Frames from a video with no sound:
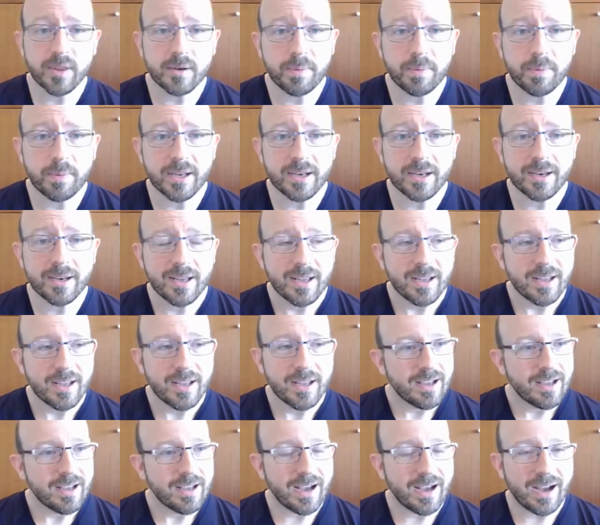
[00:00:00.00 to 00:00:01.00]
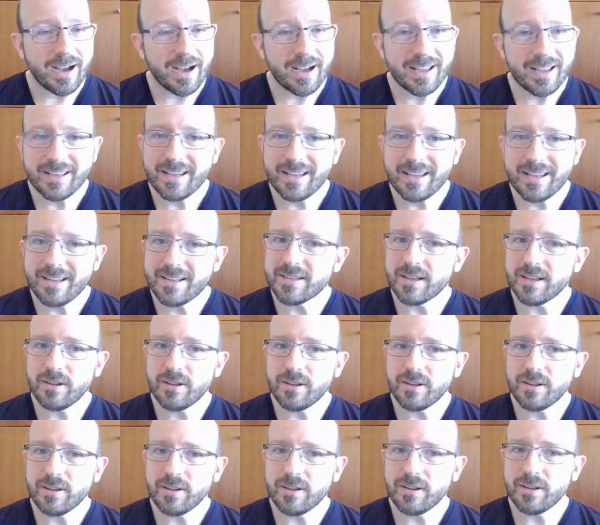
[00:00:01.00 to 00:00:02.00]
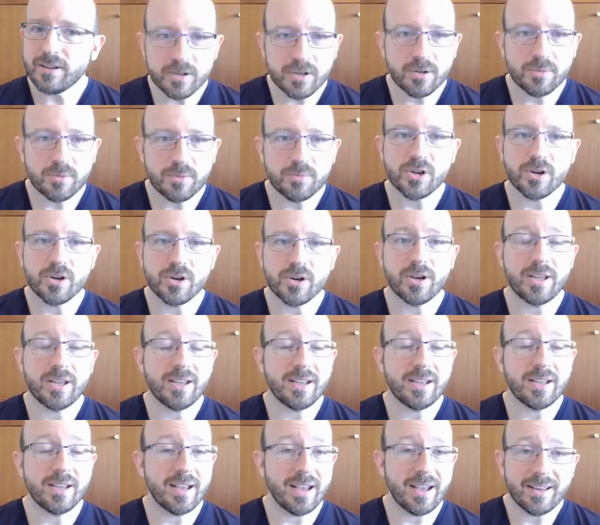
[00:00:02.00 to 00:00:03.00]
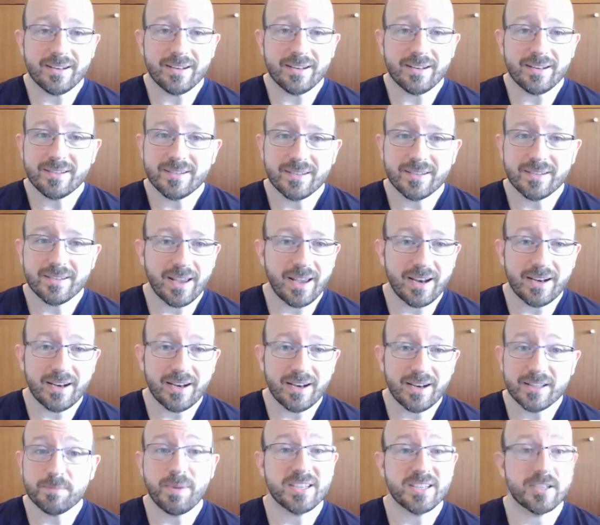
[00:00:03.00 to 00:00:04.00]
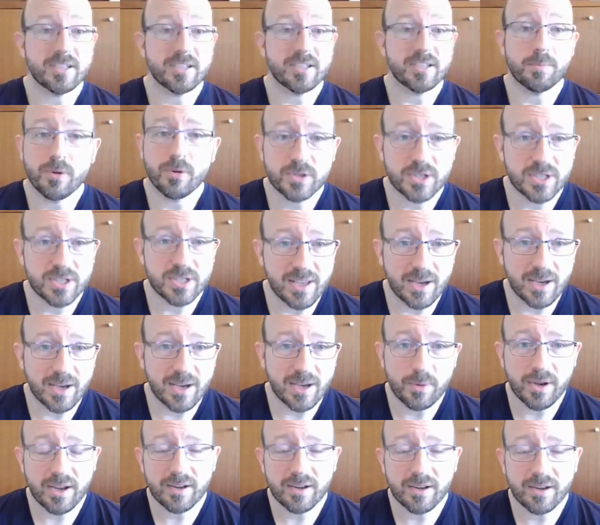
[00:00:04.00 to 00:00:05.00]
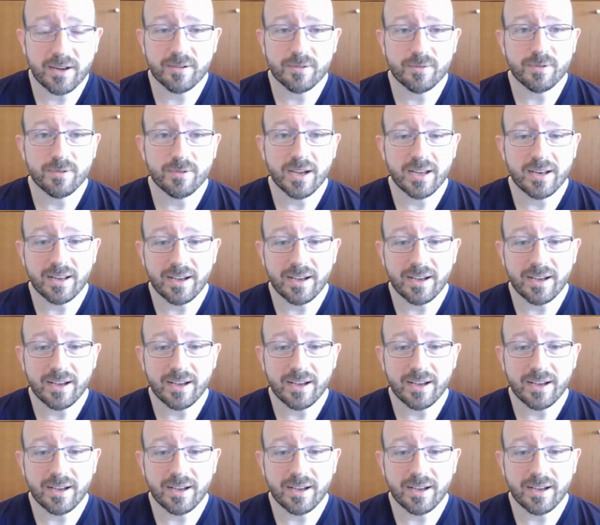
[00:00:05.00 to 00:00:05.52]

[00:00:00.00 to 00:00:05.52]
But it is a long-term journey, and it's best approached that way, right?